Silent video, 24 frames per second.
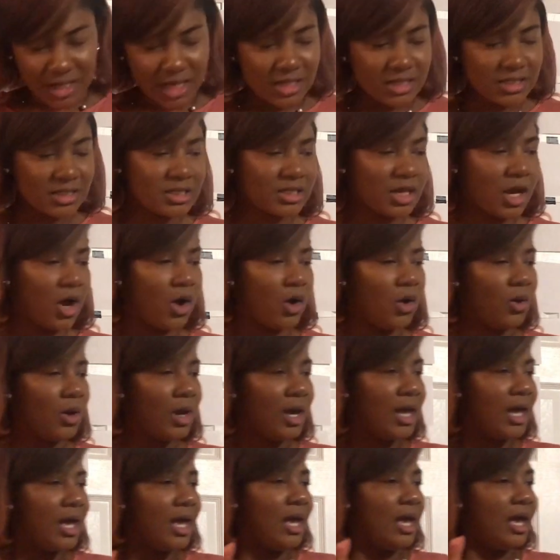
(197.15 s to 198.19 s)
So,
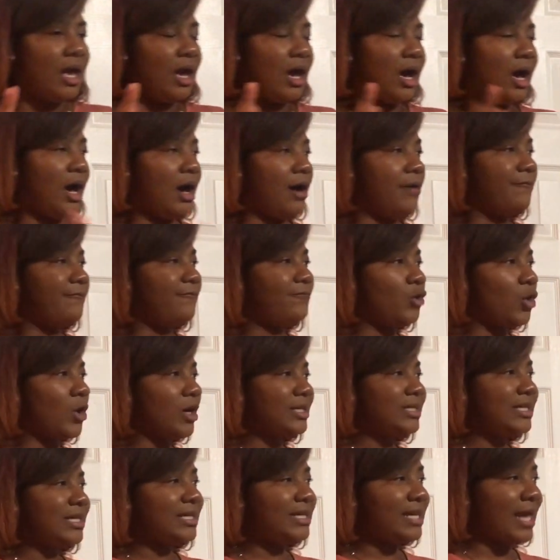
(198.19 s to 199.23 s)
for
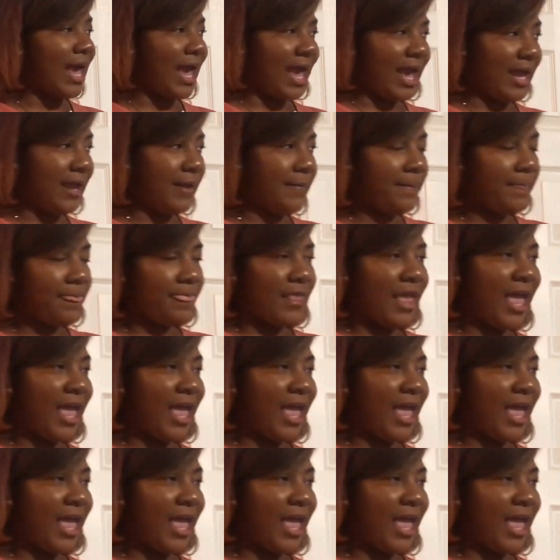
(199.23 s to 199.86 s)
today,